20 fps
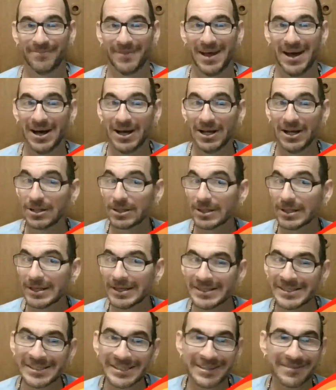a
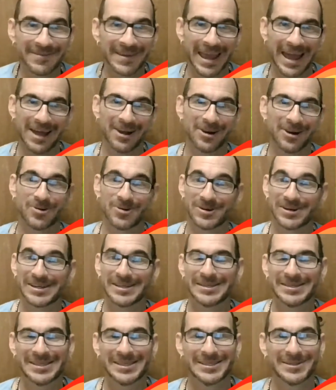list of
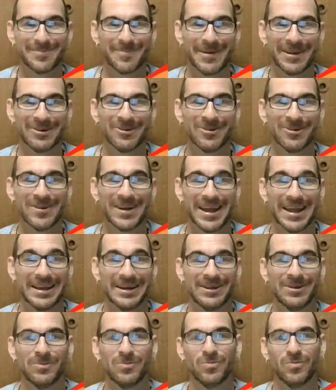categories has been
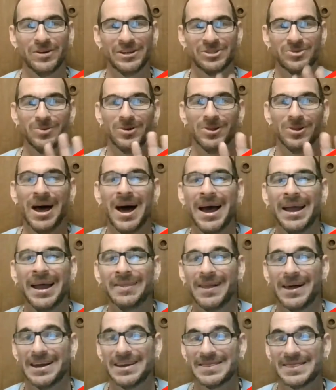created which will
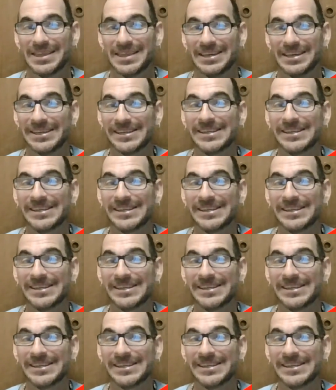highlight the